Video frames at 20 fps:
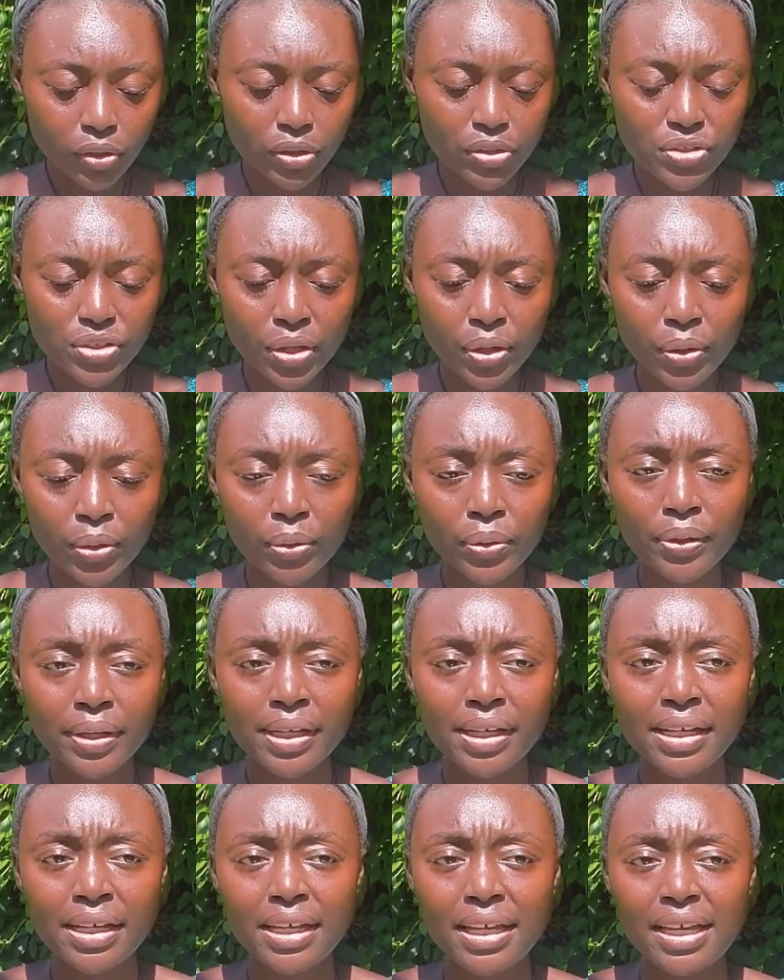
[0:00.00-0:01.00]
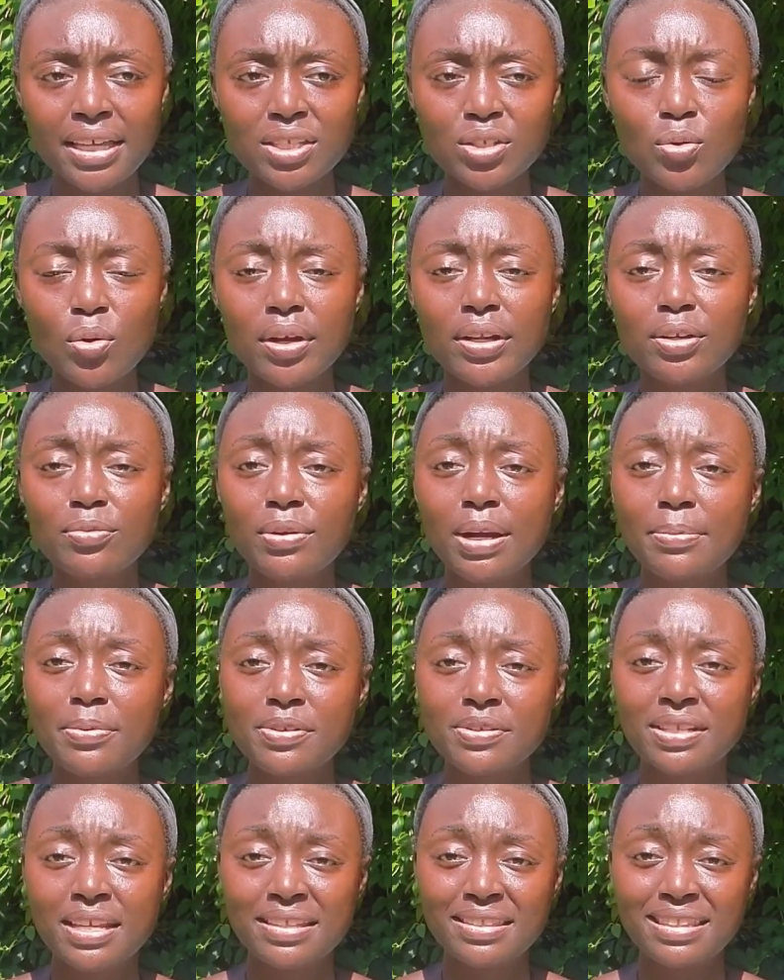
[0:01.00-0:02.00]
So, is going to
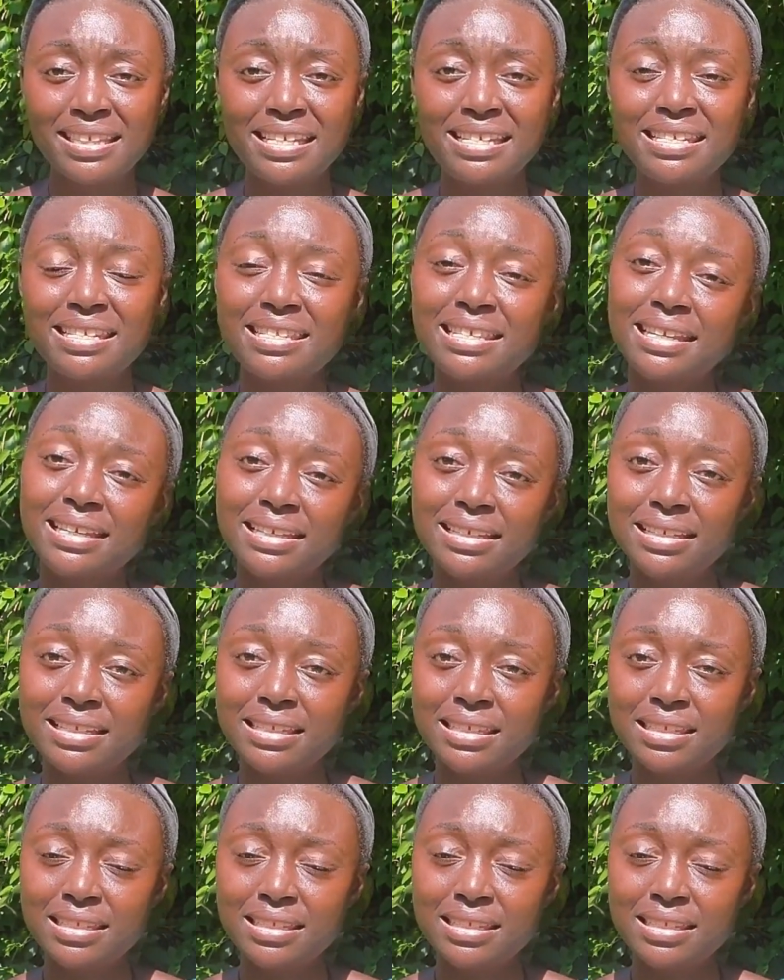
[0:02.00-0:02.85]
represent these things.